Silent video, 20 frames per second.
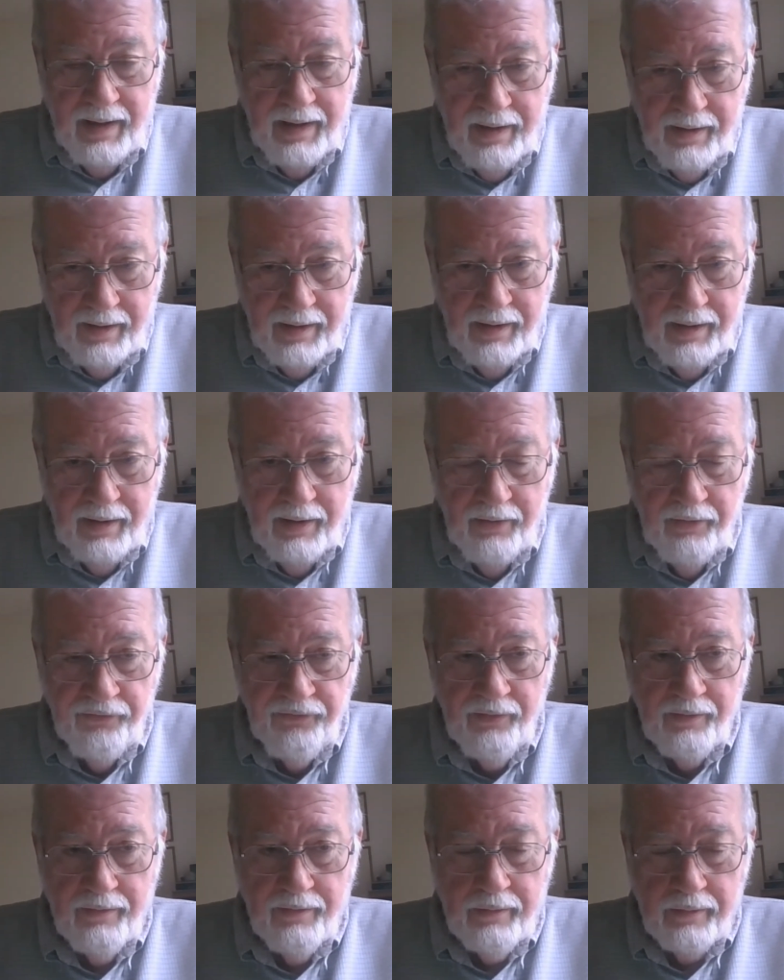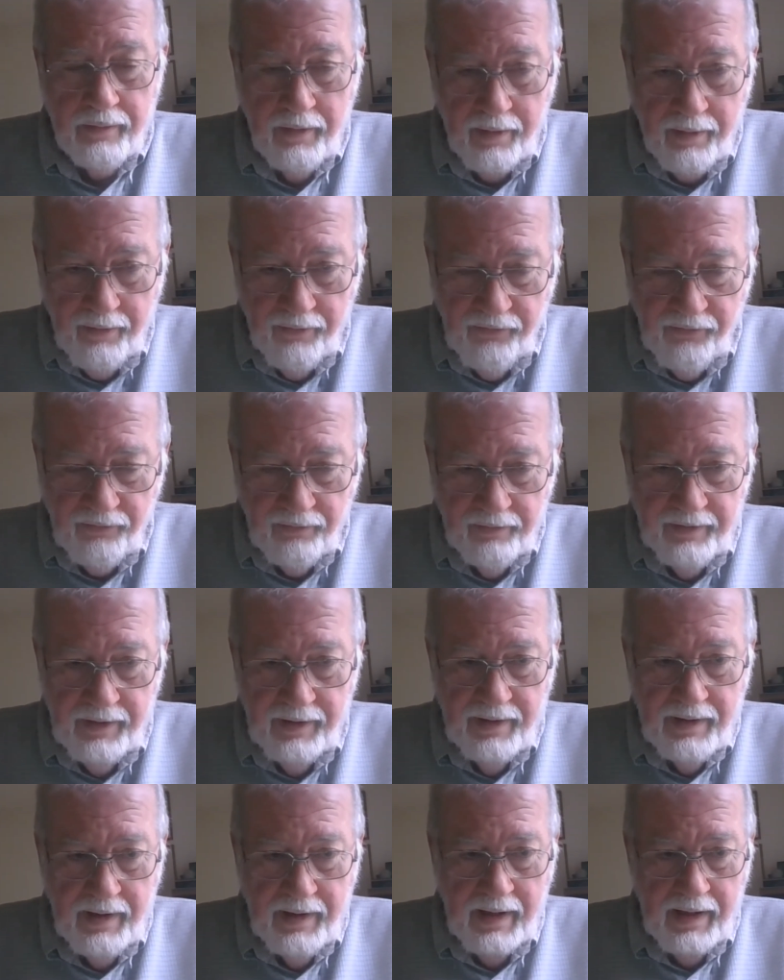it is
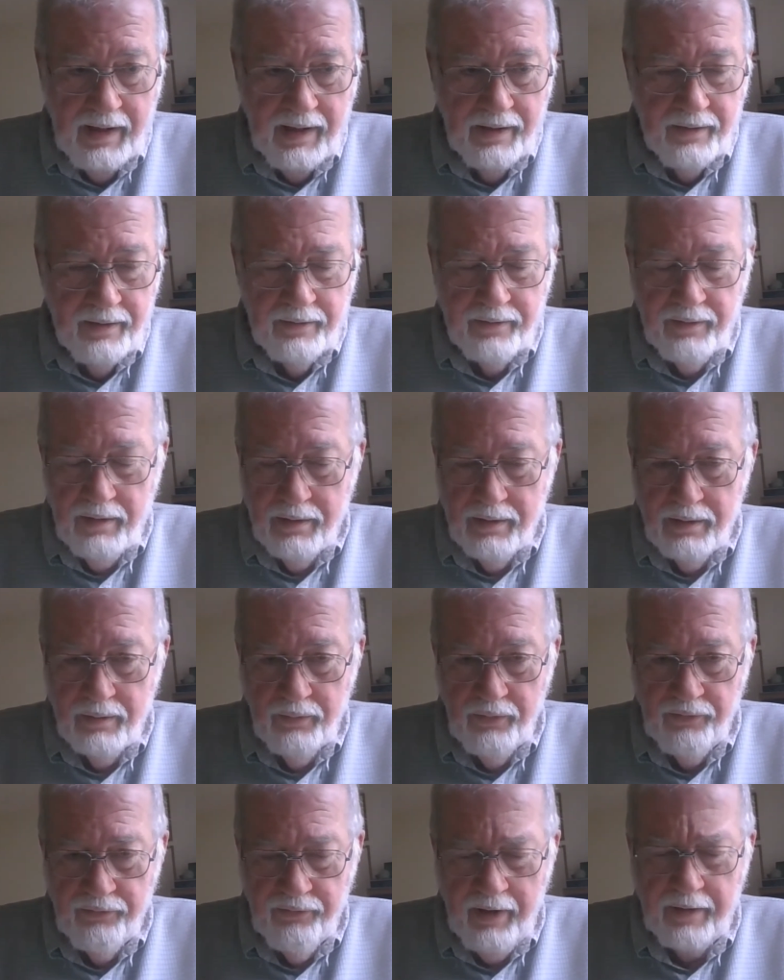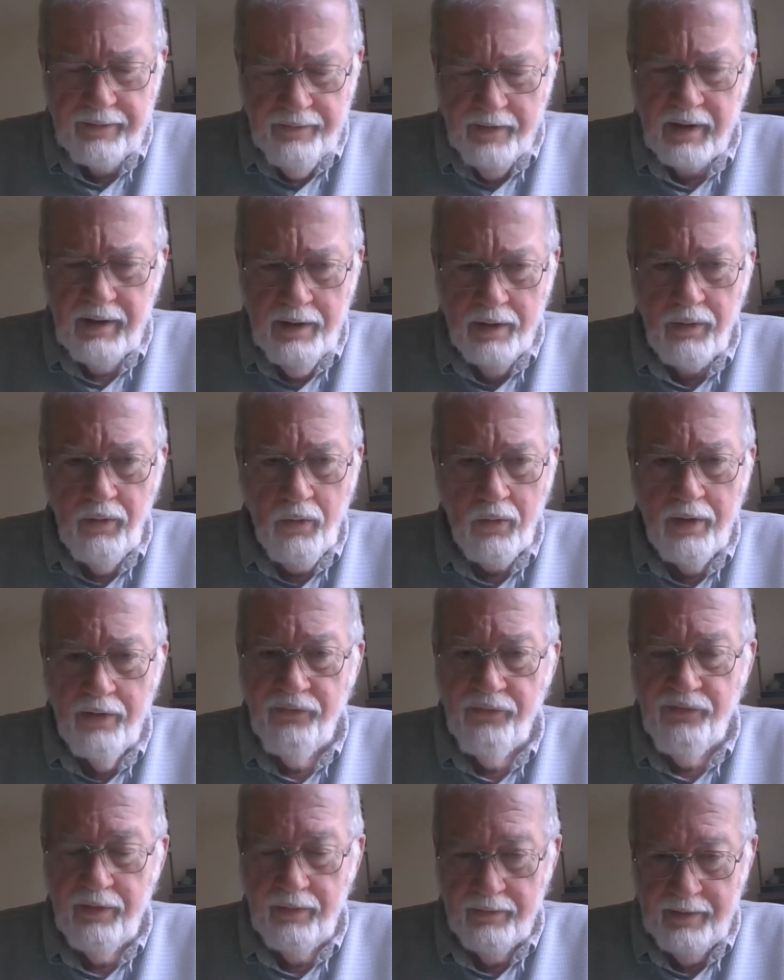largely and almost, I think
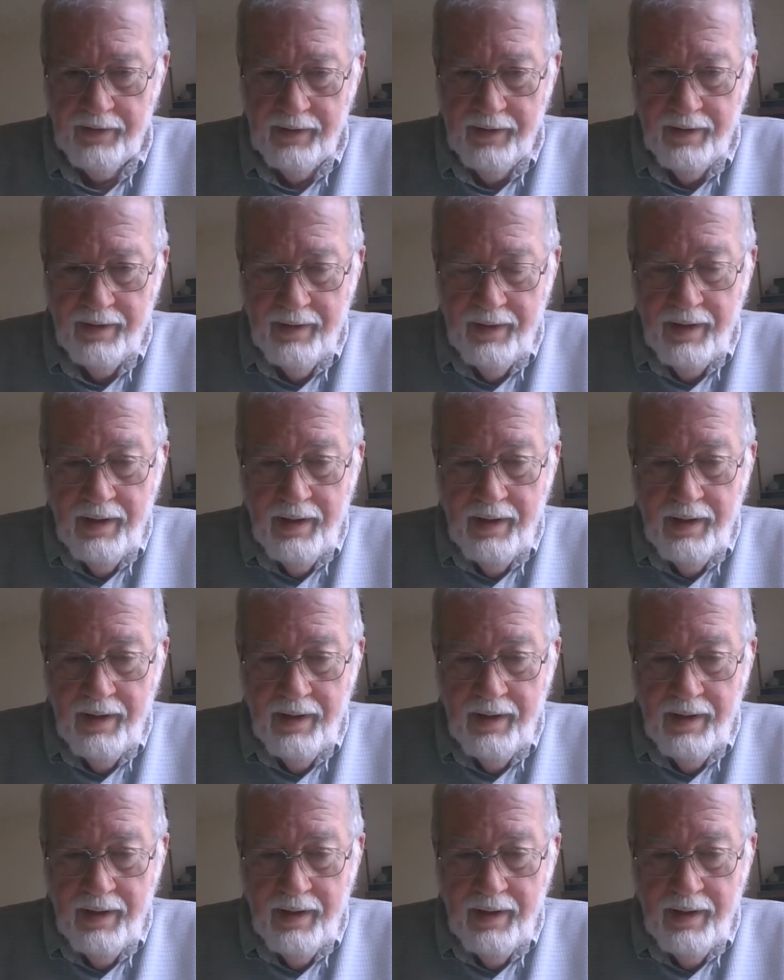increasingly,